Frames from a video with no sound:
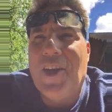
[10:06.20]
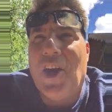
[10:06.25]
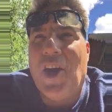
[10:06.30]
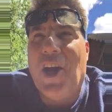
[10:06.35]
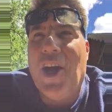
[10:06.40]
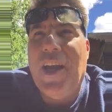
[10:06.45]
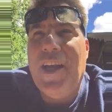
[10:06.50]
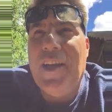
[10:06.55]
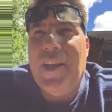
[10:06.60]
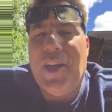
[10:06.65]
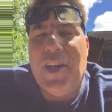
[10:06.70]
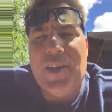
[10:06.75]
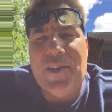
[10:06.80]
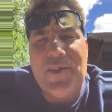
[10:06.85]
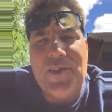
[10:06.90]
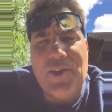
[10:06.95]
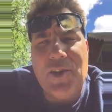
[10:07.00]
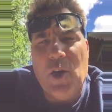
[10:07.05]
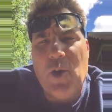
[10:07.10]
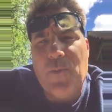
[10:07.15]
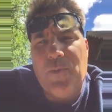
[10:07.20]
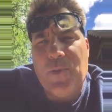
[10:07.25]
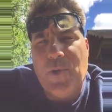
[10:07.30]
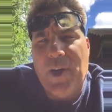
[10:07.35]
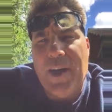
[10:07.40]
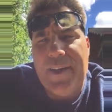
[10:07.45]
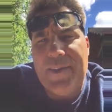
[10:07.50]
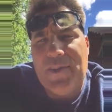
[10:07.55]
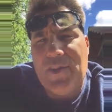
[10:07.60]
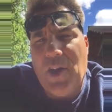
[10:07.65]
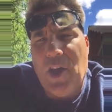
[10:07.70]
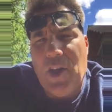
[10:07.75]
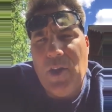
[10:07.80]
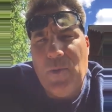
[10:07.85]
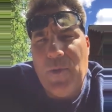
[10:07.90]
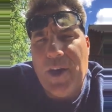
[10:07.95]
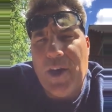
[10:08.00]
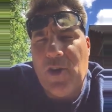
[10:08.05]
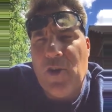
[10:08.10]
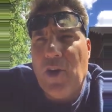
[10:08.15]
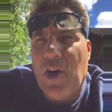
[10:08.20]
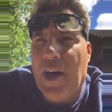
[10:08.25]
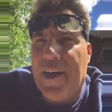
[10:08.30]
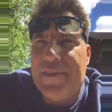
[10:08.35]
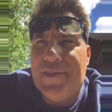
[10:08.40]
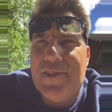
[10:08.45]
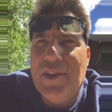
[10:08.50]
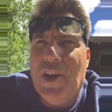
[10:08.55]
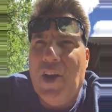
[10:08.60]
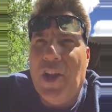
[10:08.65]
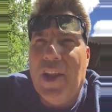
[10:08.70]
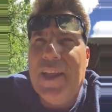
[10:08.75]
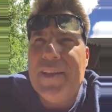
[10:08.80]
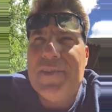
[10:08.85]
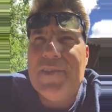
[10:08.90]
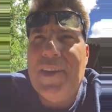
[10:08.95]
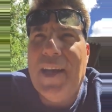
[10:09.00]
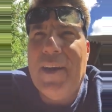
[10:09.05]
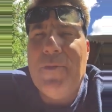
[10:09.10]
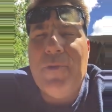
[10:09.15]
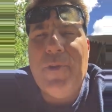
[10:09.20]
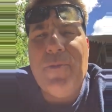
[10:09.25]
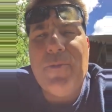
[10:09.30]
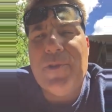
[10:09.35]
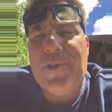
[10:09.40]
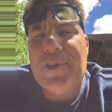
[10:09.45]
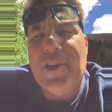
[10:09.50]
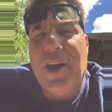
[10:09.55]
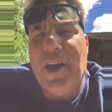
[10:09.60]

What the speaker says: all right, and it's low price all the way across. No, that's not what we're talking